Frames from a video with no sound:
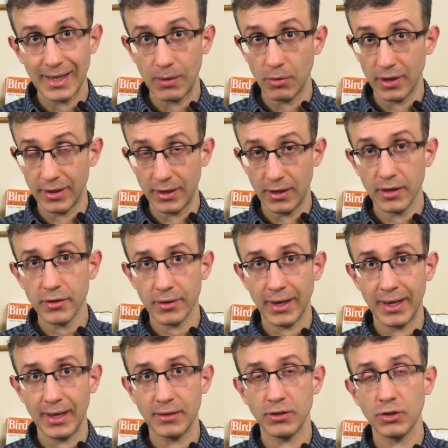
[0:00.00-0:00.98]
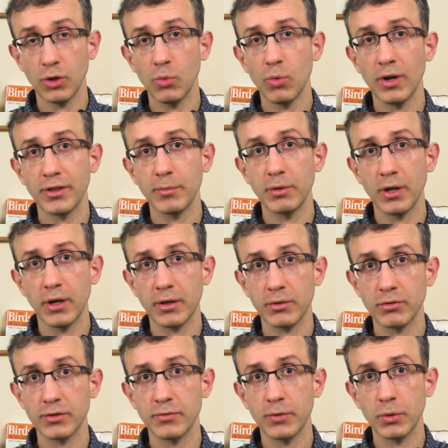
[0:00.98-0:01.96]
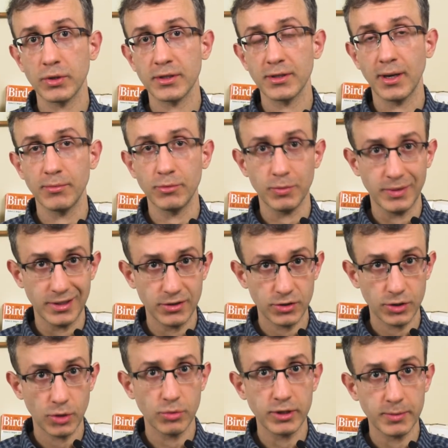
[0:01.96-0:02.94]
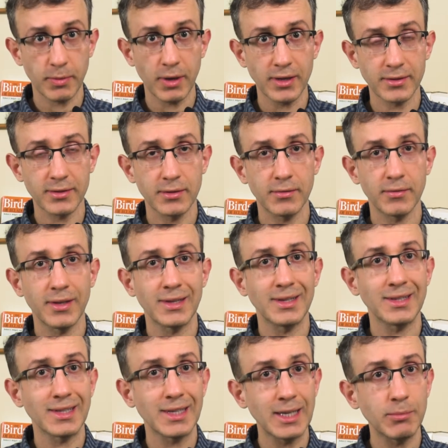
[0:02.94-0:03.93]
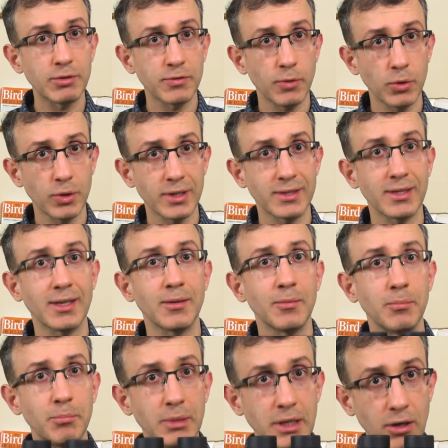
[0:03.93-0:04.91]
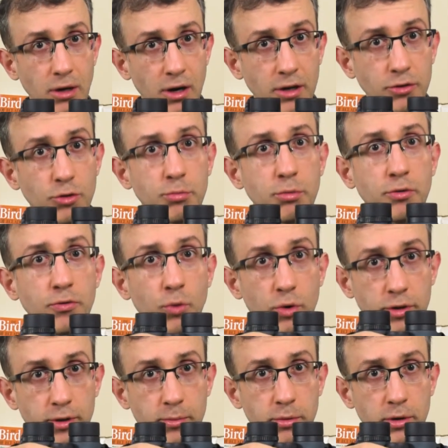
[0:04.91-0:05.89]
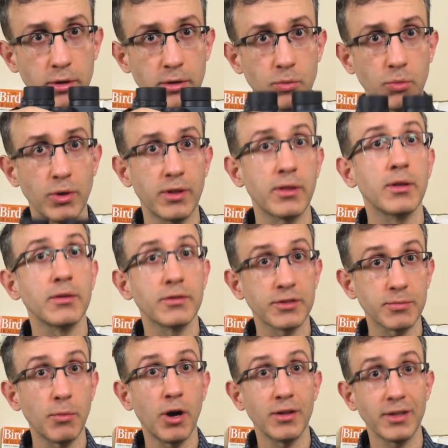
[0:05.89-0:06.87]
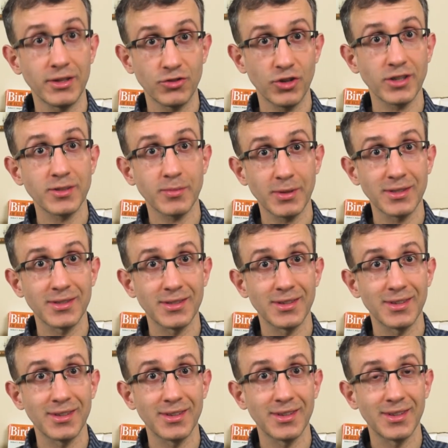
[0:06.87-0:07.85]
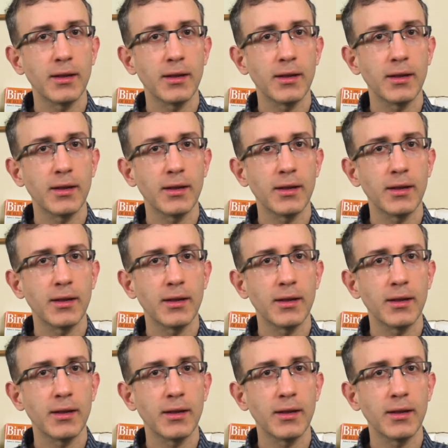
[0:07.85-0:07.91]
Now, on the other hand, you don't want the binocular's focus knob to be so responsive that it keeps focusing beyond or before the bird with small adjustments.